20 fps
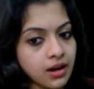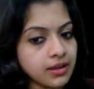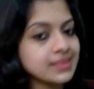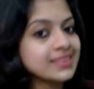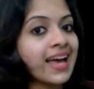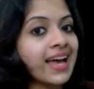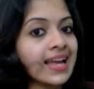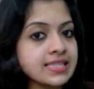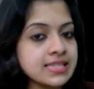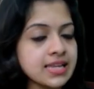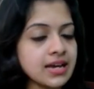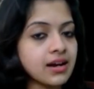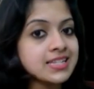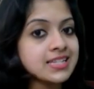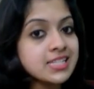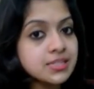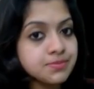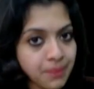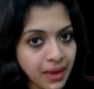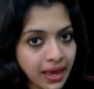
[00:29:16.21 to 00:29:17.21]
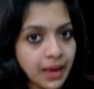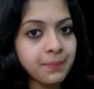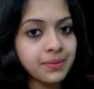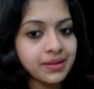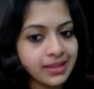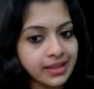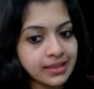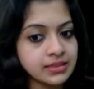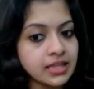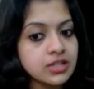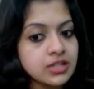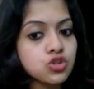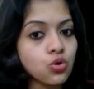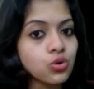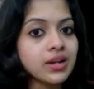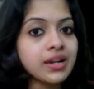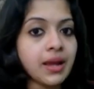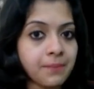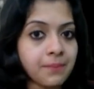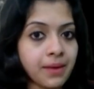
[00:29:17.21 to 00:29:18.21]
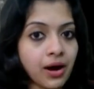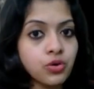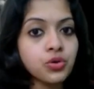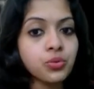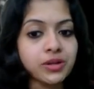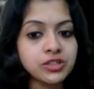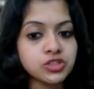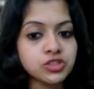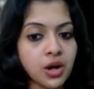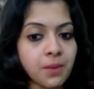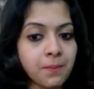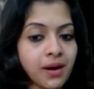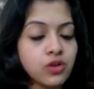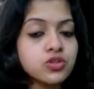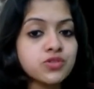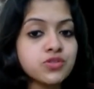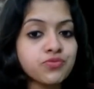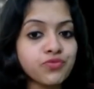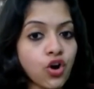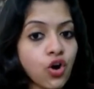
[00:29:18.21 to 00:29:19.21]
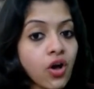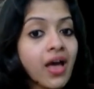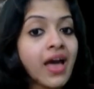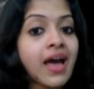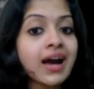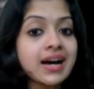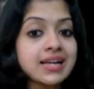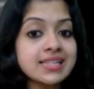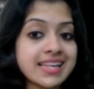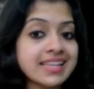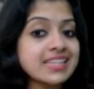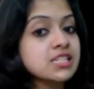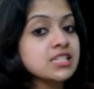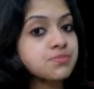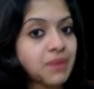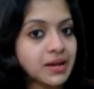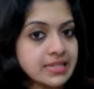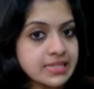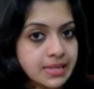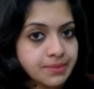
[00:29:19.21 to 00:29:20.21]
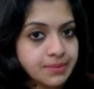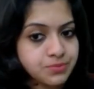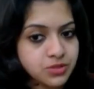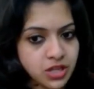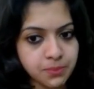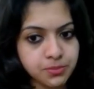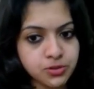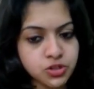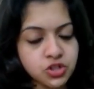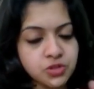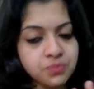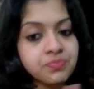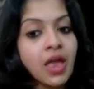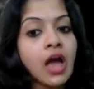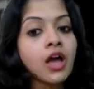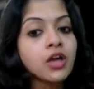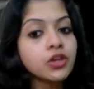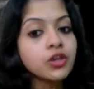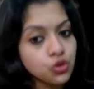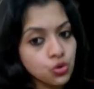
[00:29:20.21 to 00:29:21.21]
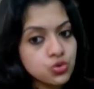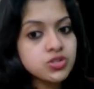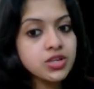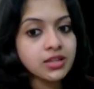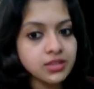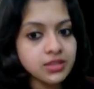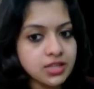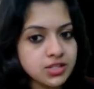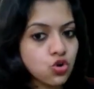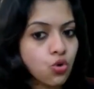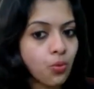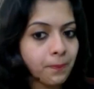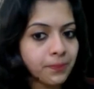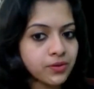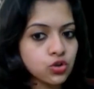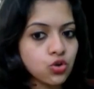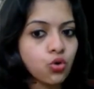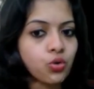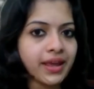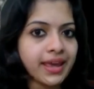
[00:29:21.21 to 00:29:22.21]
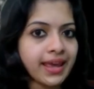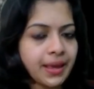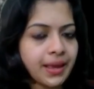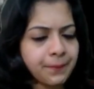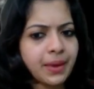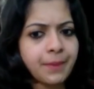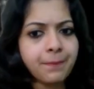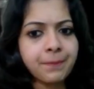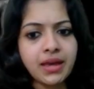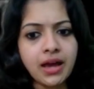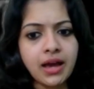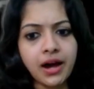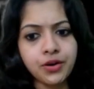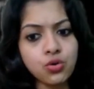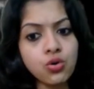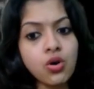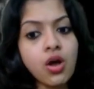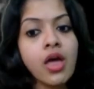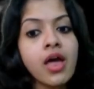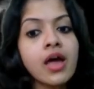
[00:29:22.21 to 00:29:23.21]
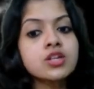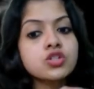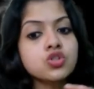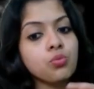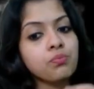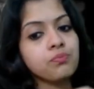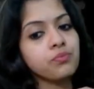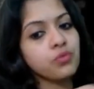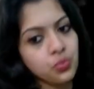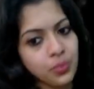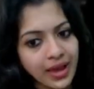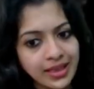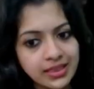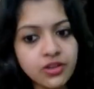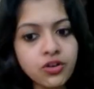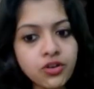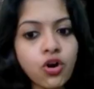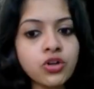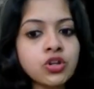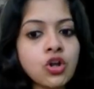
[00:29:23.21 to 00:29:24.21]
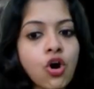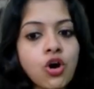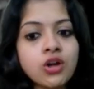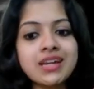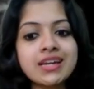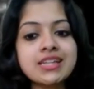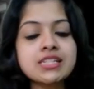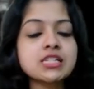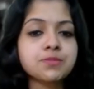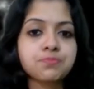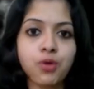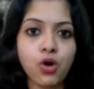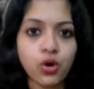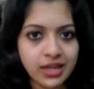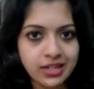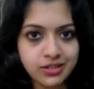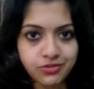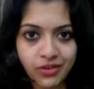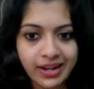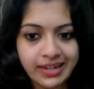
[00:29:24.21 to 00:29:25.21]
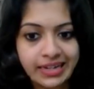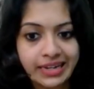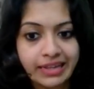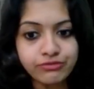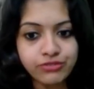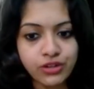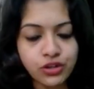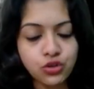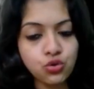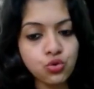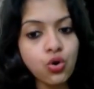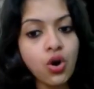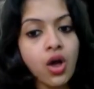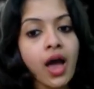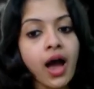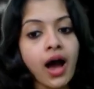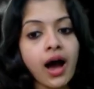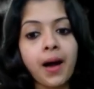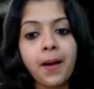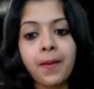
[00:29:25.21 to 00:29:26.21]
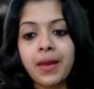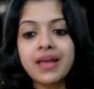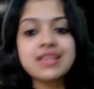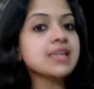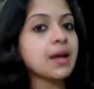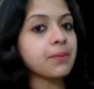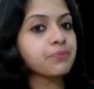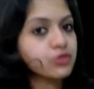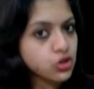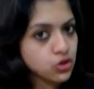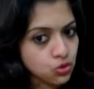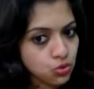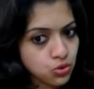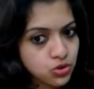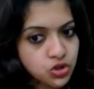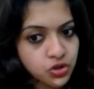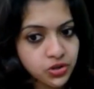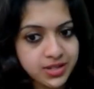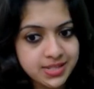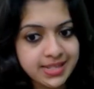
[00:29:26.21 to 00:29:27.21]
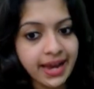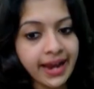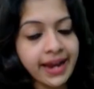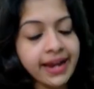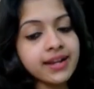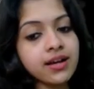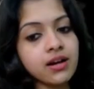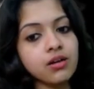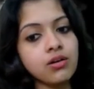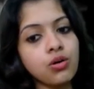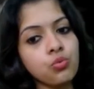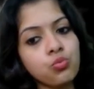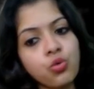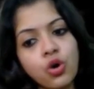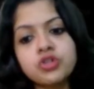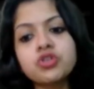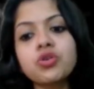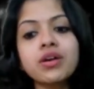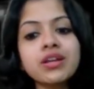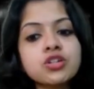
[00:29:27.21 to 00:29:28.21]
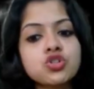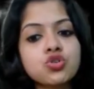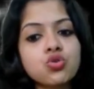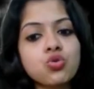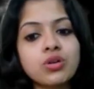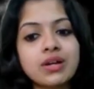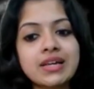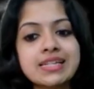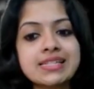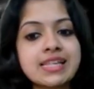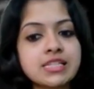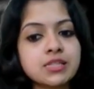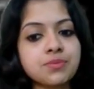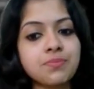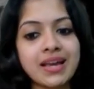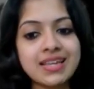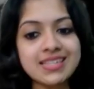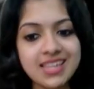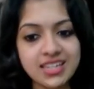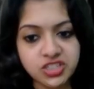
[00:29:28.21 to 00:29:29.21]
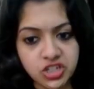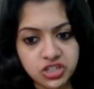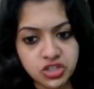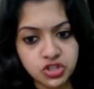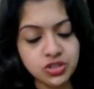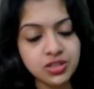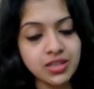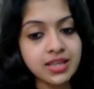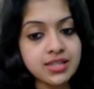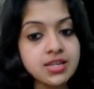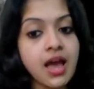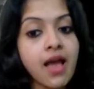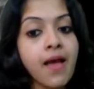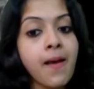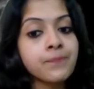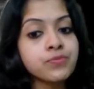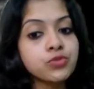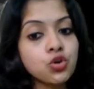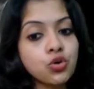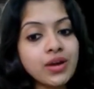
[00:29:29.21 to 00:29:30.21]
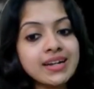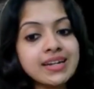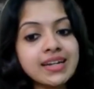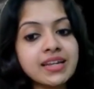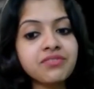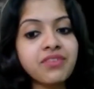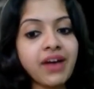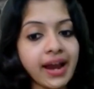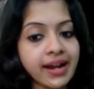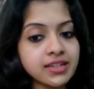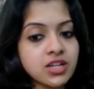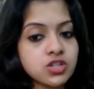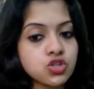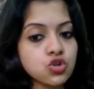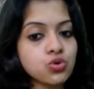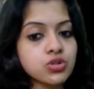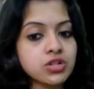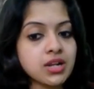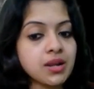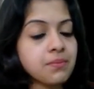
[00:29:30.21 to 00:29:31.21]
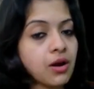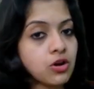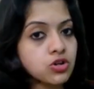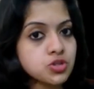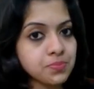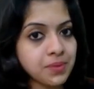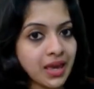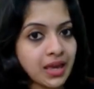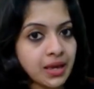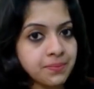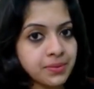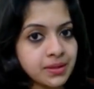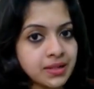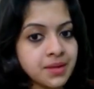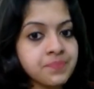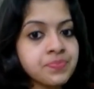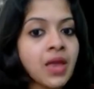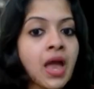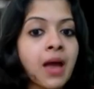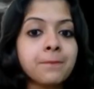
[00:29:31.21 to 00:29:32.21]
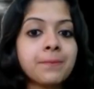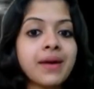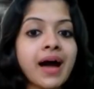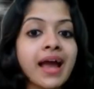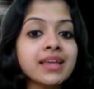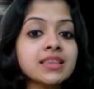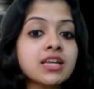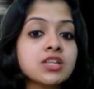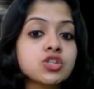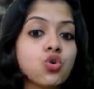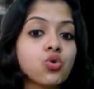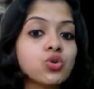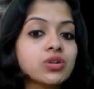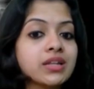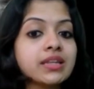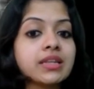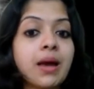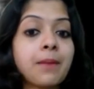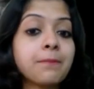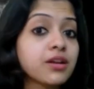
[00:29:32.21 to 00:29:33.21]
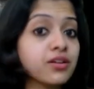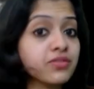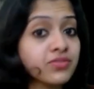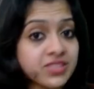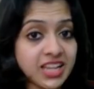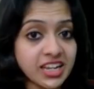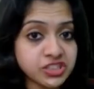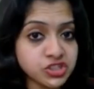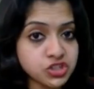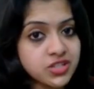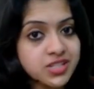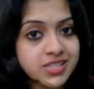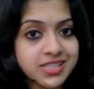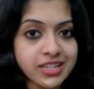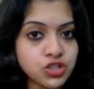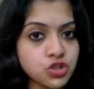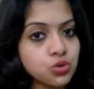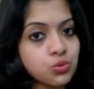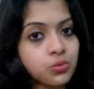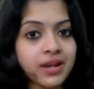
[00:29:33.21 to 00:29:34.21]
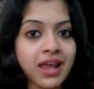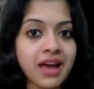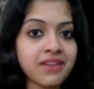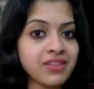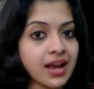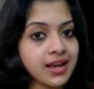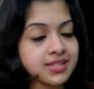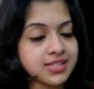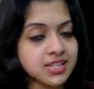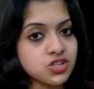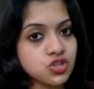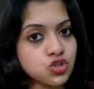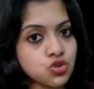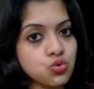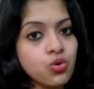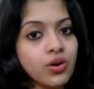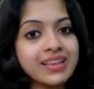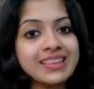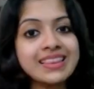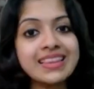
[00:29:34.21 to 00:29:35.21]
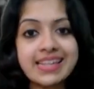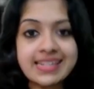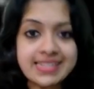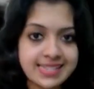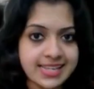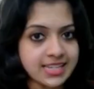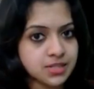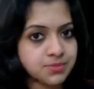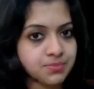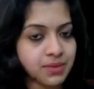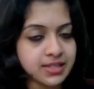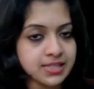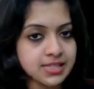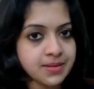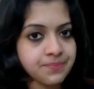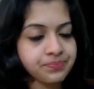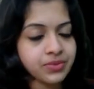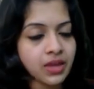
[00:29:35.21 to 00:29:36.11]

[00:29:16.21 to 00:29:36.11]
that is payable, the total amount which amounts for a 6 month subscription using this coupon code AMBPRO. So whether or not it is pocket friendly for you, it's up to you to decide. What you can do is, it's my suggestion that you can divide the total amount payable by the total number of sessions that you would have access to in these 6 months.